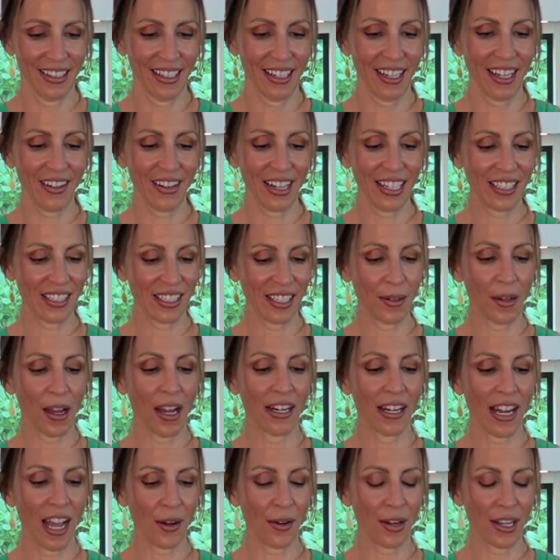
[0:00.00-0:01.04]
Oh, I see.
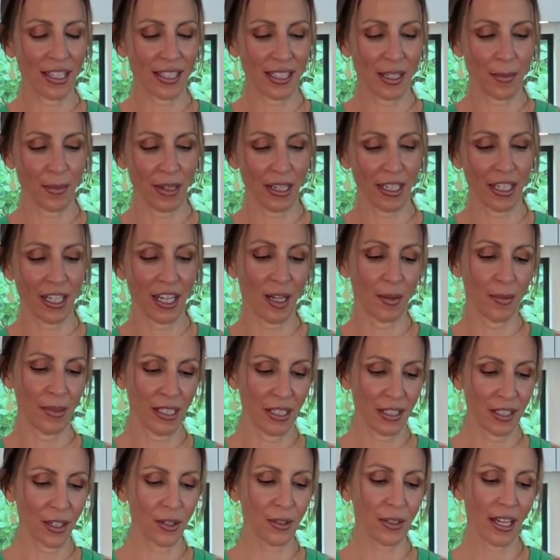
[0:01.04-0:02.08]
Now I see my
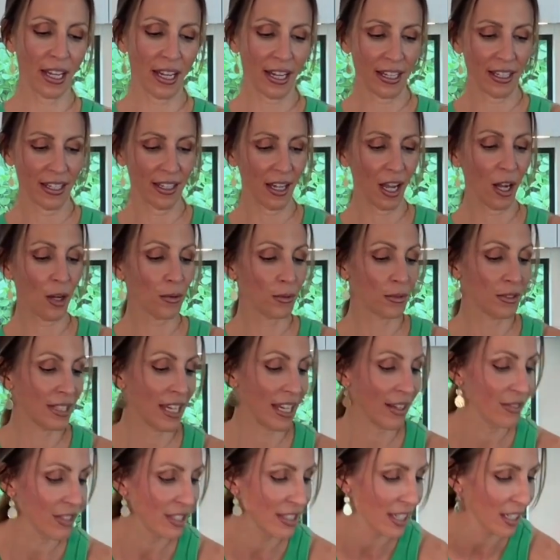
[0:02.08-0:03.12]
comment. Okay. Oh,
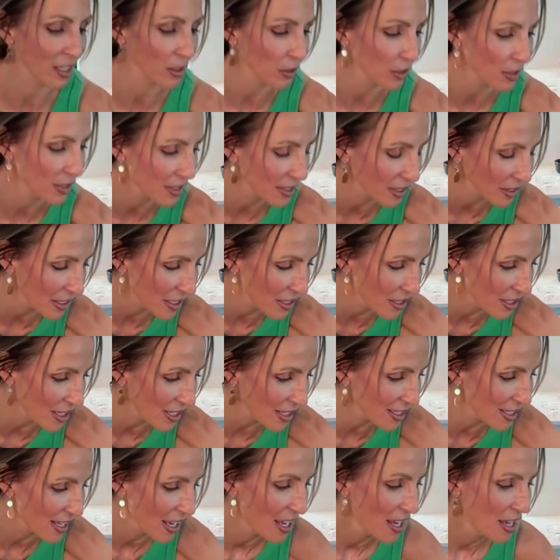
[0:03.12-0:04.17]
David said it looks
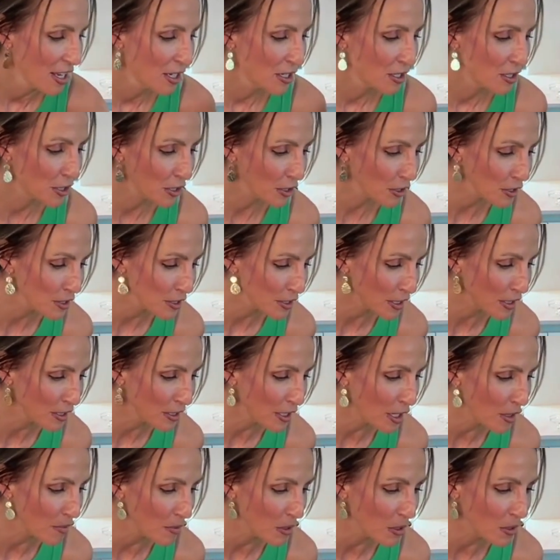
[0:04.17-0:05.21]
delicious. Jill said,
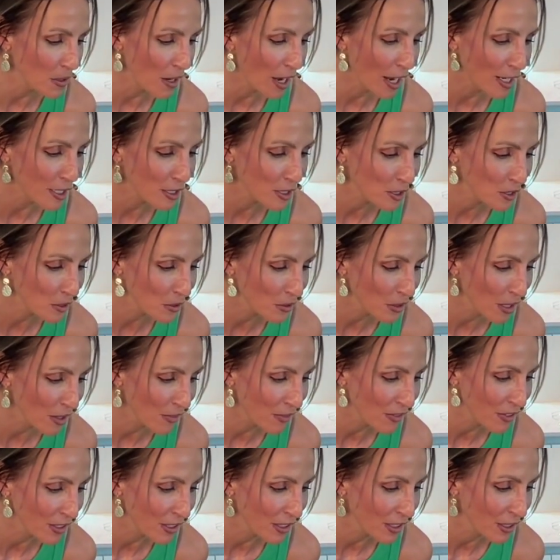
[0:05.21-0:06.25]
yummo. I too
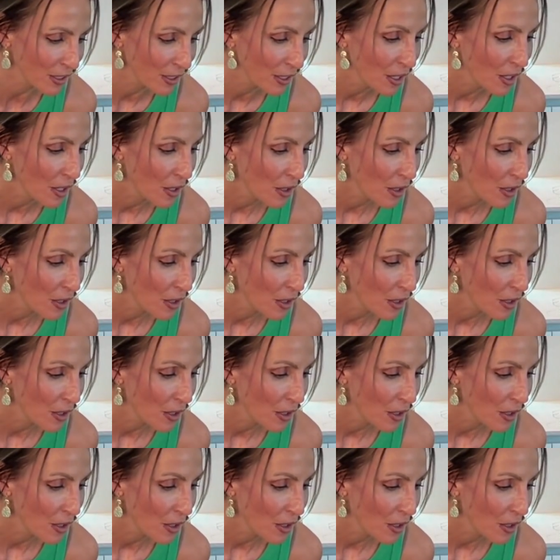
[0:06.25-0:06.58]
love the